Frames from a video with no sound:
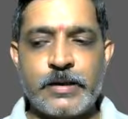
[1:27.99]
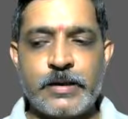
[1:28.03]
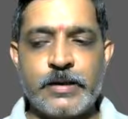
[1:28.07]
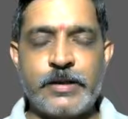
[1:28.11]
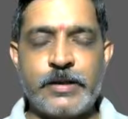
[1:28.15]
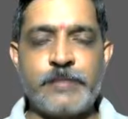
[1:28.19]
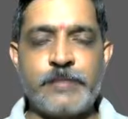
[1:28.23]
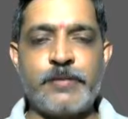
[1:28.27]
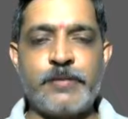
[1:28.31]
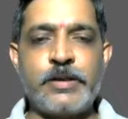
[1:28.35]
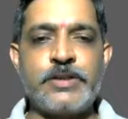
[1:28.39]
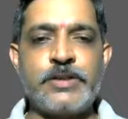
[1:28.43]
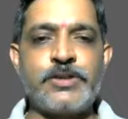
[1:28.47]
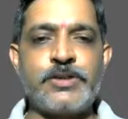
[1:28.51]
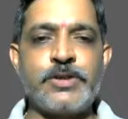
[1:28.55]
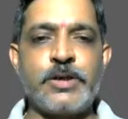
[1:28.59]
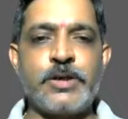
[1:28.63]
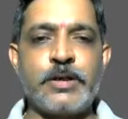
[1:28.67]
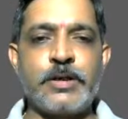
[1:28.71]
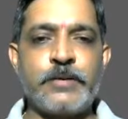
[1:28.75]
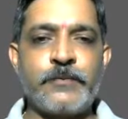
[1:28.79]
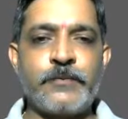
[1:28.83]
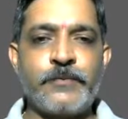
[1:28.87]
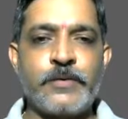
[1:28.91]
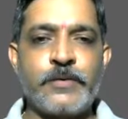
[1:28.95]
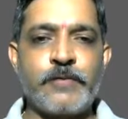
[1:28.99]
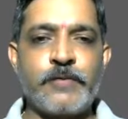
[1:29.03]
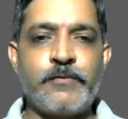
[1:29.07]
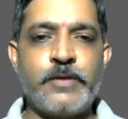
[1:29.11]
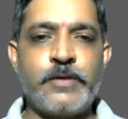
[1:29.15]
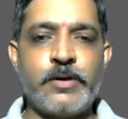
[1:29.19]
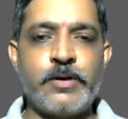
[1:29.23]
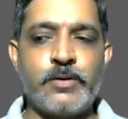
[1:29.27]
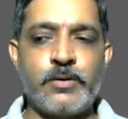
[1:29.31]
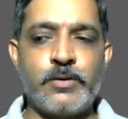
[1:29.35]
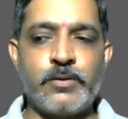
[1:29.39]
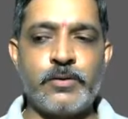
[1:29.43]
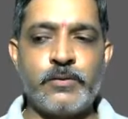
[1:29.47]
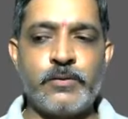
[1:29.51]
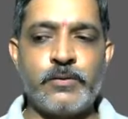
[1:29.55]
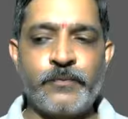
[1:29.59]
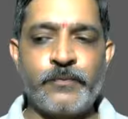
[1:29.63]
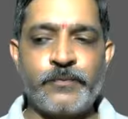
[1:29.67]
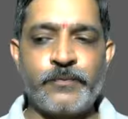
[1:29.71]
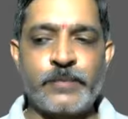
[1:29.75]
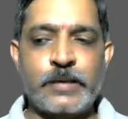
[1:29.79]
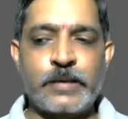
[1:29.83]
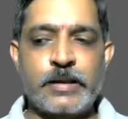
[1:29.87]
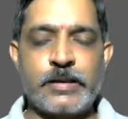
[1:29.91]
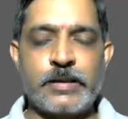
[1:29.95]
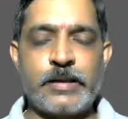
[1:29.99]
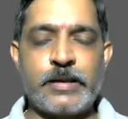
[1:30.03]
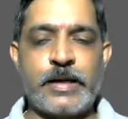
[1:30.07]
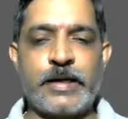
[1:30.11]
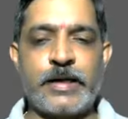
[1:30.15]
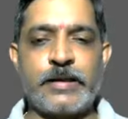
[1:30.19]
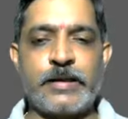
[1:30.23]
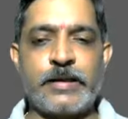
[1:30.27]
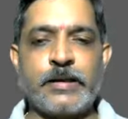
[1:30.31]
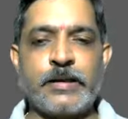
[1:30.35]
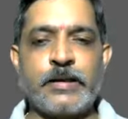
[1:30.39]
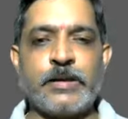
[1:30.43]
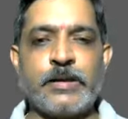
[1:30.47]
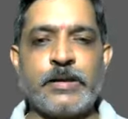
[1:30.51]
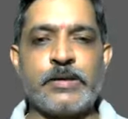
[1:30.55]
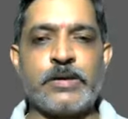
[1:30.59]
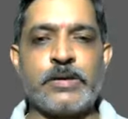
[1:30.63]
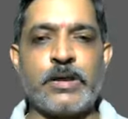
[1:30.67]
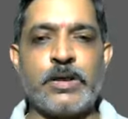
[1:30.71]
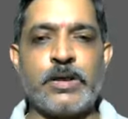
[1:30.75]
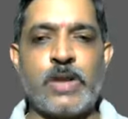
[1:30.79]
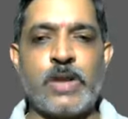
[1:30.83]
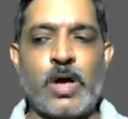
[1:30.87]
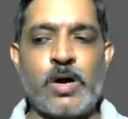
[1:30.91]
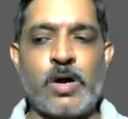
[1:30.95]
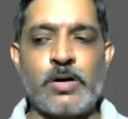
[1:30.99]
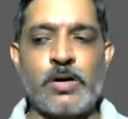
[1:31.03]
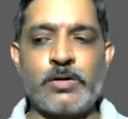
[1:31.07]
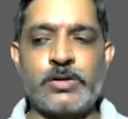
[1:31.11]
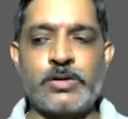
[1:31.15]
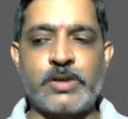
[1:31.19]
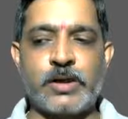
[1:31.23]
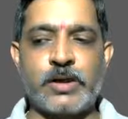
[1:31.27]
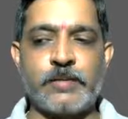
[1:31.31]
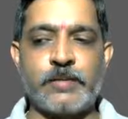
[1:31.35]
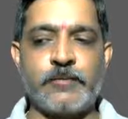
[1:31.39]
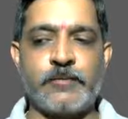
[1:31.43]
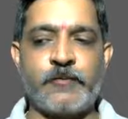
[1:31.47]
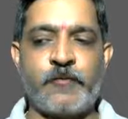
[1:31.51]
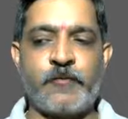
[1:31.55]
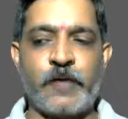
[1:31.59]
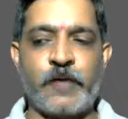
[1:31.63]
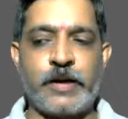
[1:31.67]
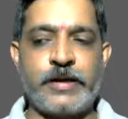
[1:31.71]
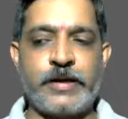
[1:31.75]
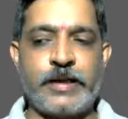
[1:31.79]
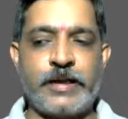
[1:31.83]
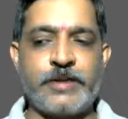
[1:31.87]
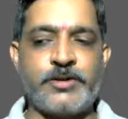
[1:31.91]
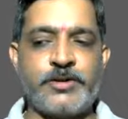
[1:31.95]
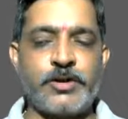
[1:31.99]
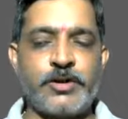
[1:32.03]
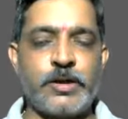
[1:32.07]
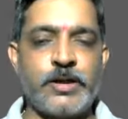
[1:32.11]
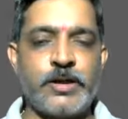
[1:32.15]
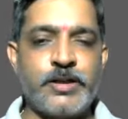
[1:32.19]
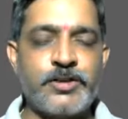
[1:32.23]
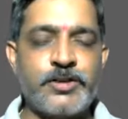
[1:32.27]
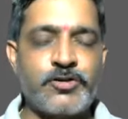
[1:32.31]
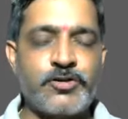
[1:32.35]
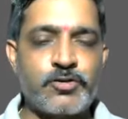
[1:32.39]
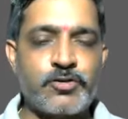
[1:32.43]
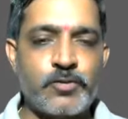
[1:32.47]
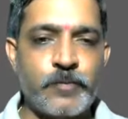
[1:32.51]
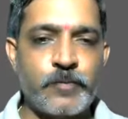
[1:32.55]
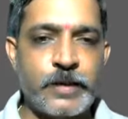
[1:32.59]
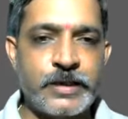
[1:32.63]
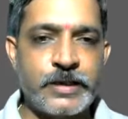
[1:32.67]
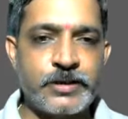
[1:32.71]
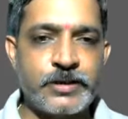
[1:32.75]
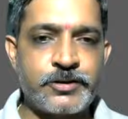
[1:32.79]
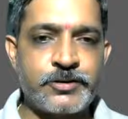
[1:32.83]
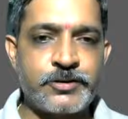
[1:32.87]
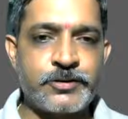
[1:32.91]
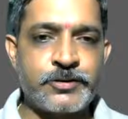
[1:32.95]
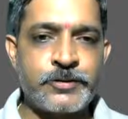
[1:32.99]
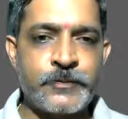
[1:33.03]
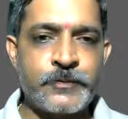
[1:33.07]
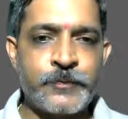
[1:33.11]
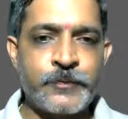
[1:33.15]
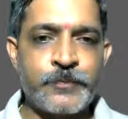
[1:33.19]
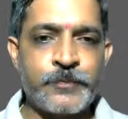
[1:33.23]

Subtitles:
Debenture, we know that the long-term financial instruments